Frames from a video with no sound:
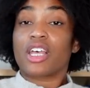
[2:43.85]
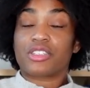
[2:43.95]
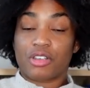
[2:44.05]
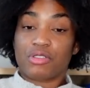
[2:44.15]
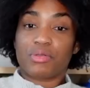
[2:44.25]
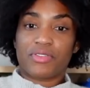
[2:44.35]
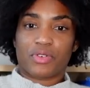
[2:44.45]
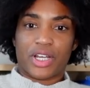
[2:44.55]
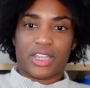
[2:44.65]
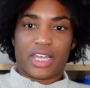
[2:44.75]
So to
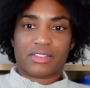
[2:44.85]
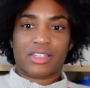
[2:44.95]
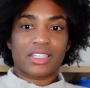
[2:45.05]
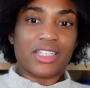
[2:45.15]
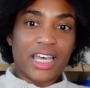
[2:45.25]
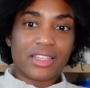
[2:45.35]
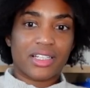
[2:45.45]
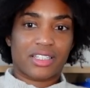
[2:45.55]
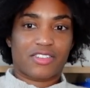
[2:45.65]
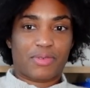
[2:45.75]
avoid this, take the
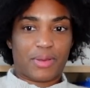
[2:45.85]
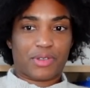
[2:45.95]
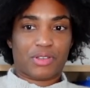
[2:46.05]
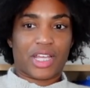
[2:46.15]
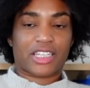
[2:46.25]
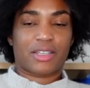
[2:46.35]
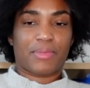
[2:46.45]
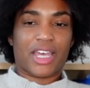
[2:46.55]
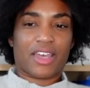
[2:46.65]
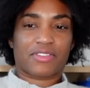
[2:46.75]
list of people you'd like to
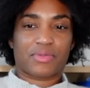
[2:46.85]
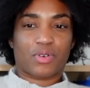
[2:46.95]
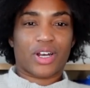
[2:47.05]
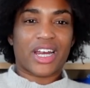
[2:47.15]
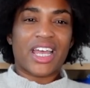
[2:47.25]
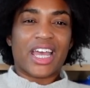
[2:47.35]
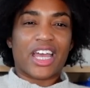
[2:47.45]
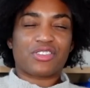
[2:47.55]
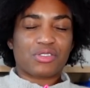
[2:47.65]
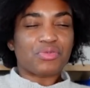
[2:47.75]
make gifts for
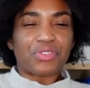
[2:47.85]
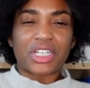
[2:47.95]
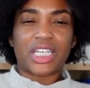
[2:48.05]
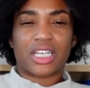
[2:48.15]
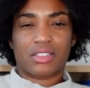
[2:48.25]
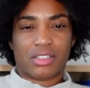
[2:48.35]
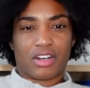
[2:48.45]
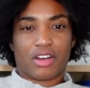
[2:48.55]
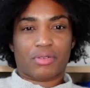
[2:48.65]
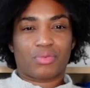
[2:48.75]
and just really
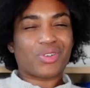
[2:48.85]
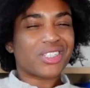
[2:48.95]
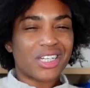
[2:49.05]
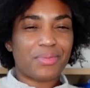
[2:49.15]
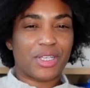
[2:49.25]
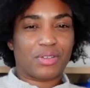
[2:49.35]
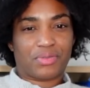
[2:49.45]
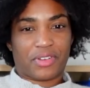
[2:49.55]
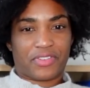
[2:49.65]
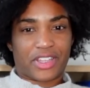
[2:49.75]
consider what's going to be
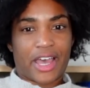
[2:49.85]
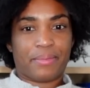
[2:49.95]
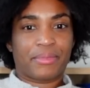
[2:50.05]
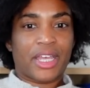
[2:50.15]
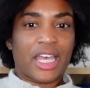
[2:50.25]
useful for them.